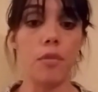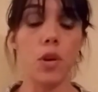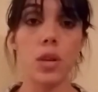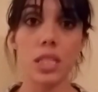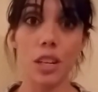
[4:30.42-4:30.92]

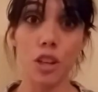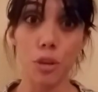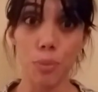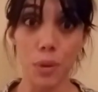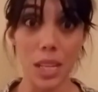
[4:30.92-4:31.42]
Focus on
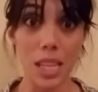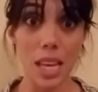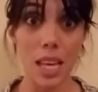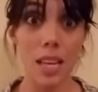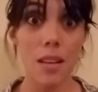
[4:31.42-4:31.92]
your
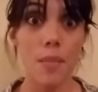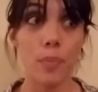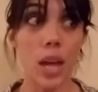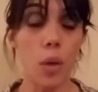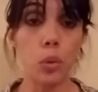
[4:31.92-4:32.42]
breathing.
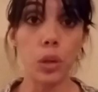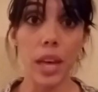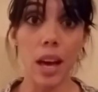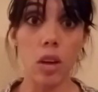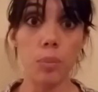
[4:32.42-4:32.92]
That really
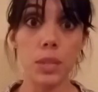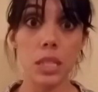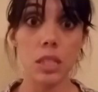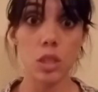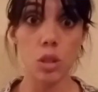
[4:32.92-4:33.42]

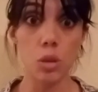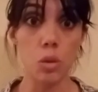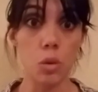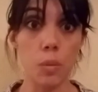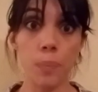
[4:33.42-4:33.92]
helps
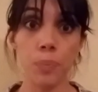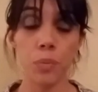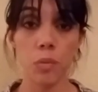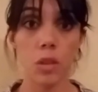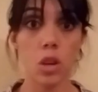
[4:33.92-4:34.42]
to
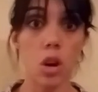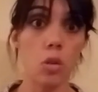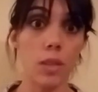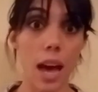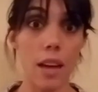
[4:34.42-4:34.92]

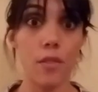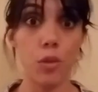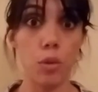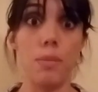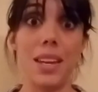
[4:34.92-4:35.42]
go that
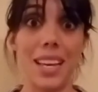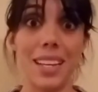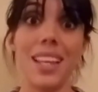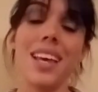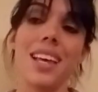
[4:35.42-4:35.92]
full
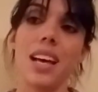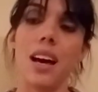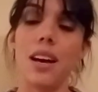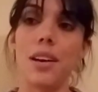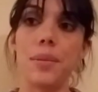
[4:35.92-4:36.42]
minute.
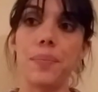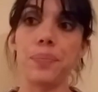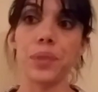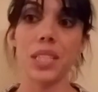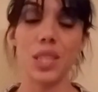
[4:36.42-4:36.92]

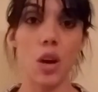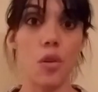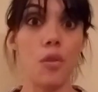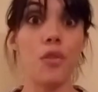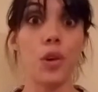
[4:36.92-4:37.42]

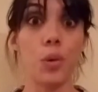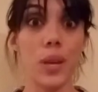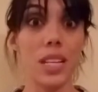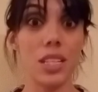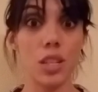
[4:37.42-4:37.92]
So for
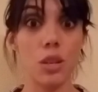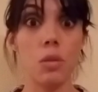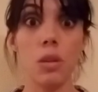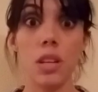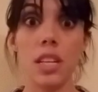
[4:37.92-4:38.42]
week 2,
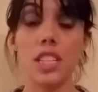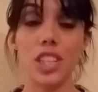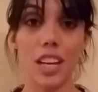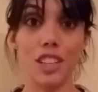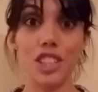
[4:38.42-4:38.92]

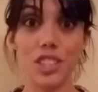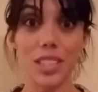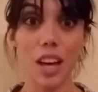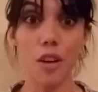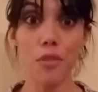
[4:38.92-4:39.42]
challenge
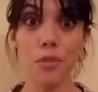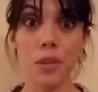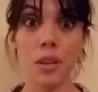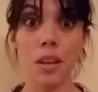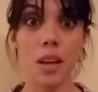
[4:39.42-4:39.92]
yourself.
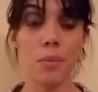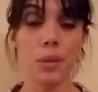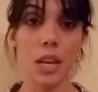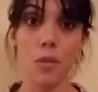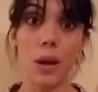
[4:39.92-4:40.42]

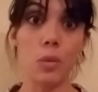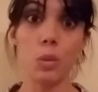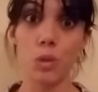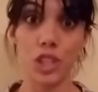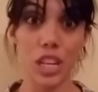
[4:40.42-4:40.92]
Play around with
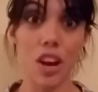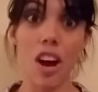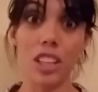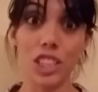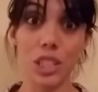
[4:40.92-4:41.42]
more
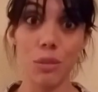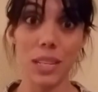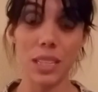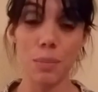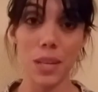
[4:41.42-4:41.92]
Shakeology
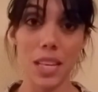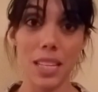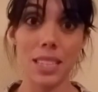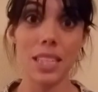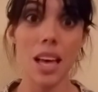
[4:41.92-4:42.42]

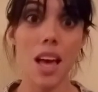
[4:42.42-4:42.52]
recipes,